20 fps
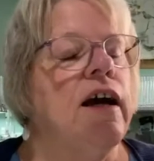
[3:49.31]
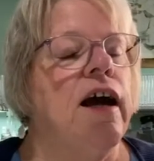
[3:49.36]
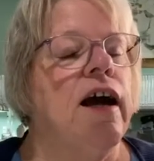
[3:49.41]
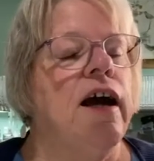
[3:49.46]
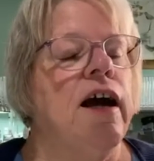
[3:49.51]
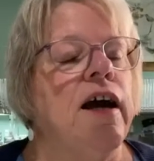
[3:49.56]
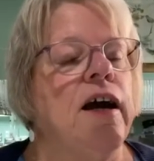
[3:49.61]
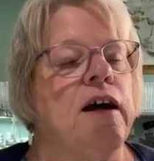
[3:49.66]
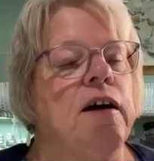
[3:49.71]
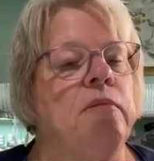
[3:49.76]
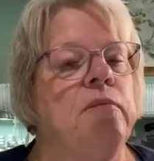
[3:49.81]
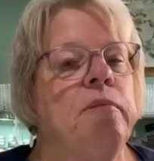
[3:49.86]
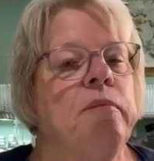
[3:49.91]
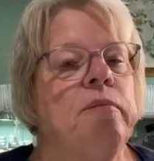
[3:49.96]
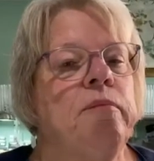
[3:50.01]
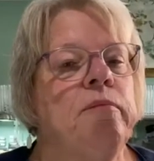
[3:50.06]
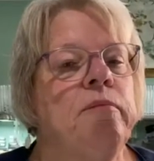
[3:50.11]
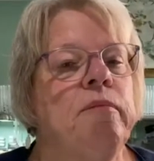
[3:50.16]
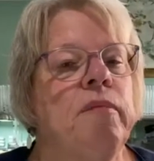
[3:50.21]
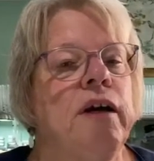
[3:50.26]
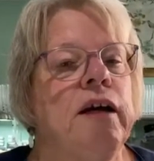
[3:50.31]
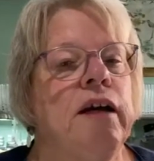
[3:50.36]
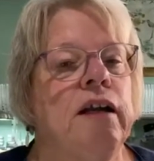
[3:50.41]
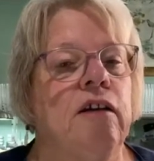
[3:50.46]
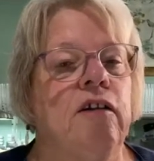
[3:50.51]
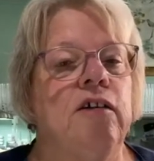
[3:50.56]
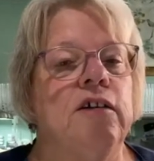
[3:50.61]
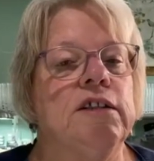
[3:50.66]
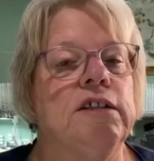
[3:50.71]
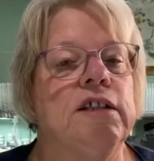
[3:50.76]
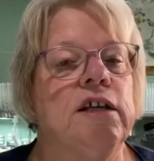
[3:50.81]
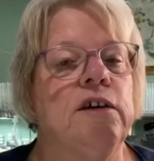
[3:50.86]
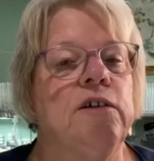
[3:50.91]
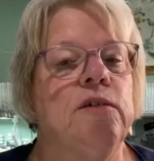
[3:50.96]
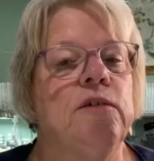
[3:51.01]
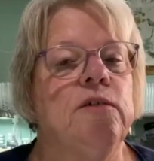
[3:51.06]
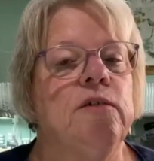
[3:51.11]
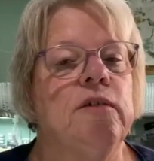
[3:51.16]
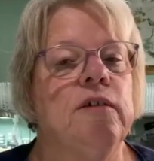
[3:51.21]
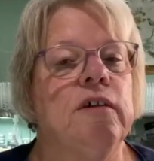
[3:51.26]
Um, and
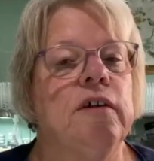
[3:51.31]
also,